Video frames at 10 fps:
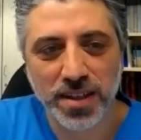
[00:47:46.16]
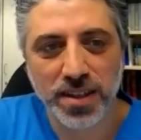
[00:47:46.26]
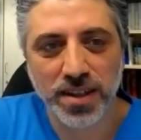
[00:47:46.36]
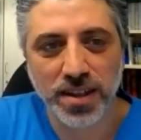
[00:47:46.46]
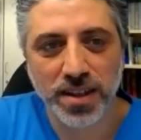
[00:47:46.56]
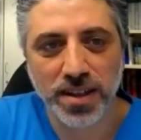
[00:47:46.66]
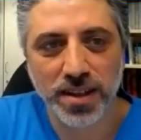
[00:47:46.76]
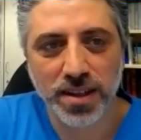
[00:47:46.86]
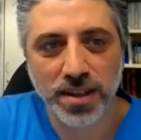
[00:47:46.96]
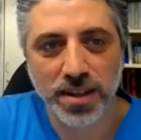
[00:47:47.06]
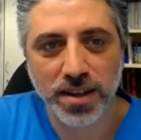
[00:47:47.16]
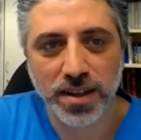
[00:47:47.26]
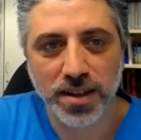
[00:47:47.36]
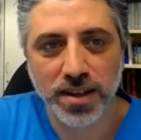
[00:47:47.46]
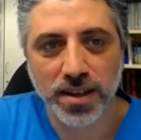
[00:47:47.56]

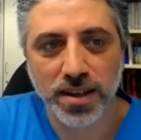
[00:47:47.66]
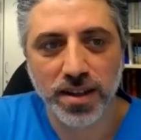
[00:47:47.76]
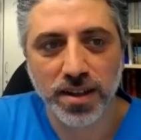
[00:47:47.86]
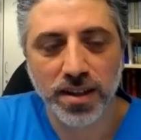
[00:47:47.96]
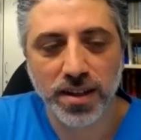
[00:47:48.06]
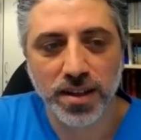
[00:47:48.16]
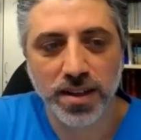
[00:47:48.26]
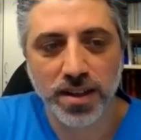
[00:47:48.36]
This person isn't speaking.